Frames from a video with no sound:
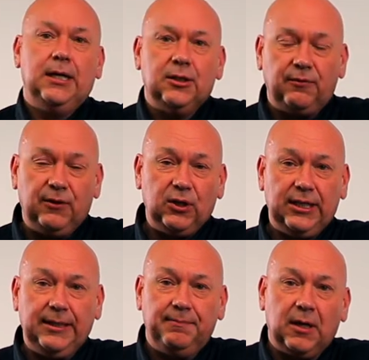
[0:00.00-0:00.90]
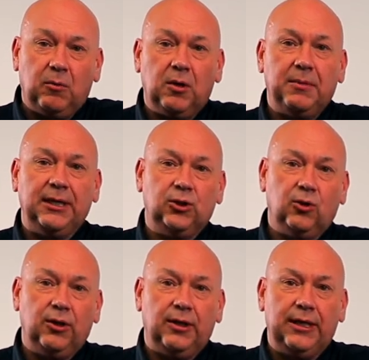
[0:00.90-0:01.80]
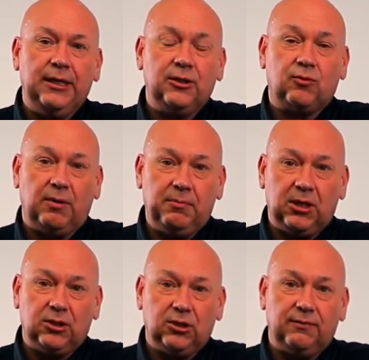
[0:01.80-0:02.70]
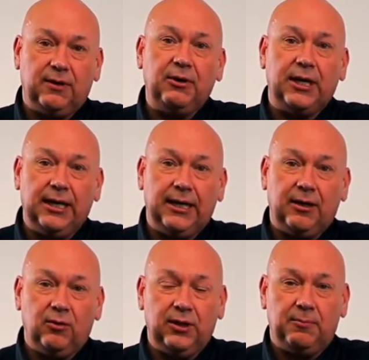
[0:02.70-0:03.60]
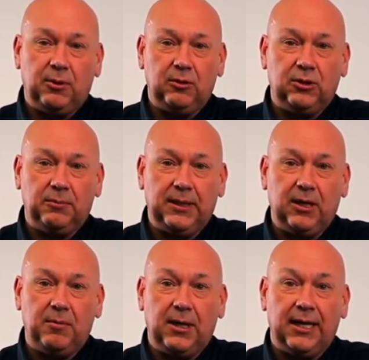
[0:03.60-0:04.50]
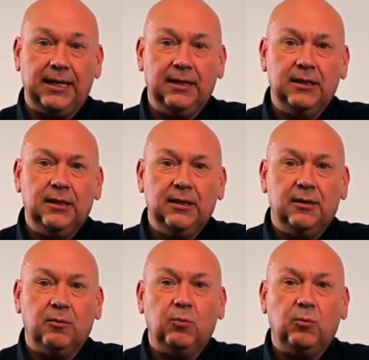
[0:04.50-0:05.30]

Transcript: So firstly, I want to make sure that the Scrum Masters are very clear on the approach to PI planning, that